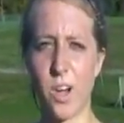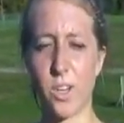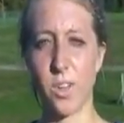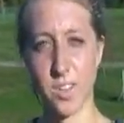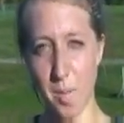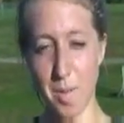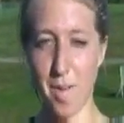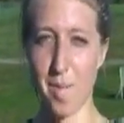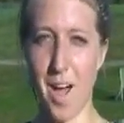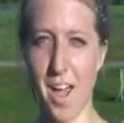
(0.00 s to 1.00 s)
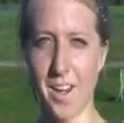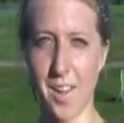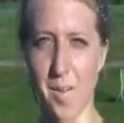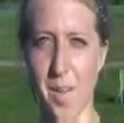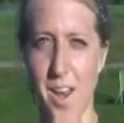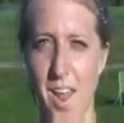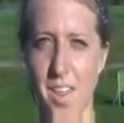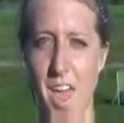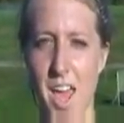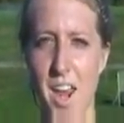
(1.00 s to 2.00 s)
Rachel Zalman fell behind a little bit,
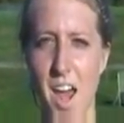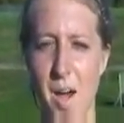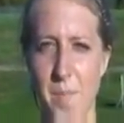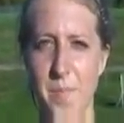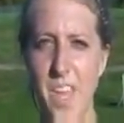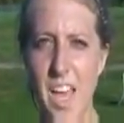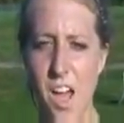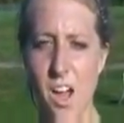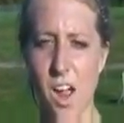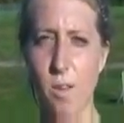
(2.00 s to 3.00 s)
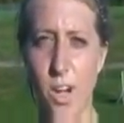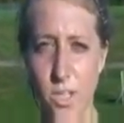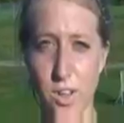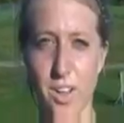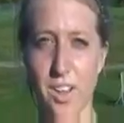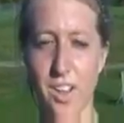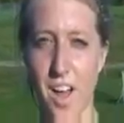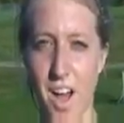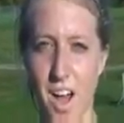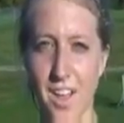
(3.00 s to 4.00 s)
and then um, Rachel
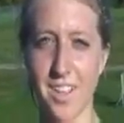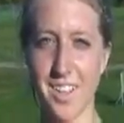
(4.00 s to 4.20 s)
uh,